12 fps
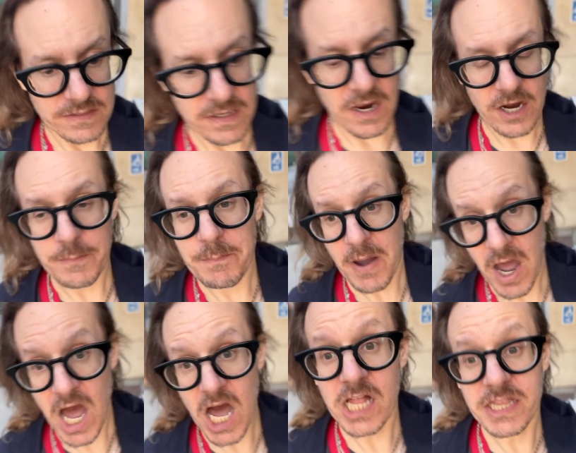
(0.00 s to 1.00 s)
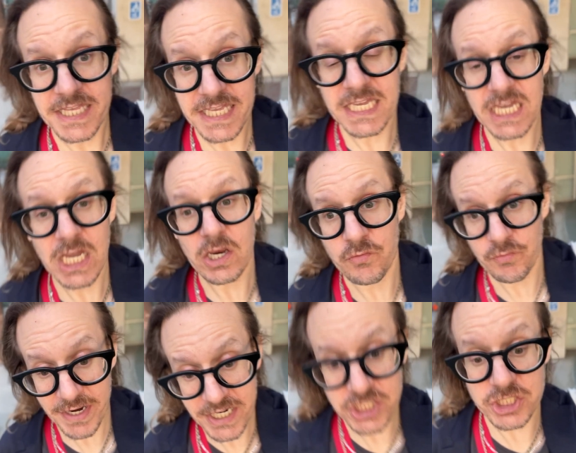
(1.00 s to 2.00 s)
are
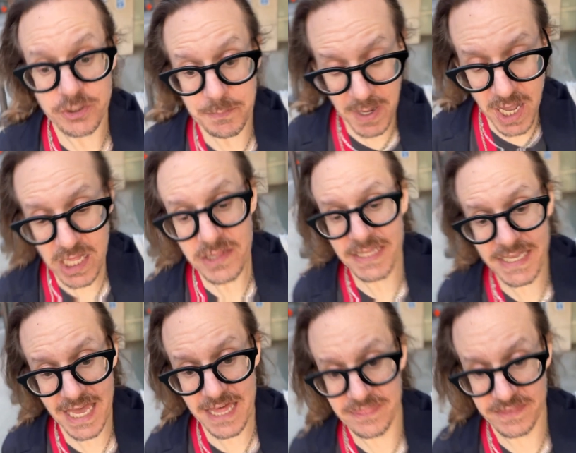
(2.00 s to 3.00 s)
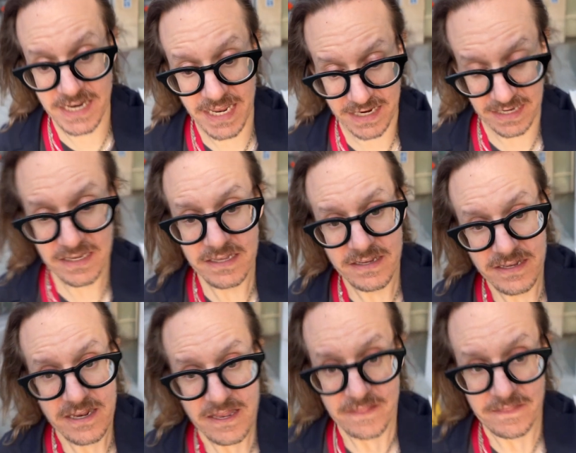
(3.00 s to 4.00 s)
polyracial, polyethnic,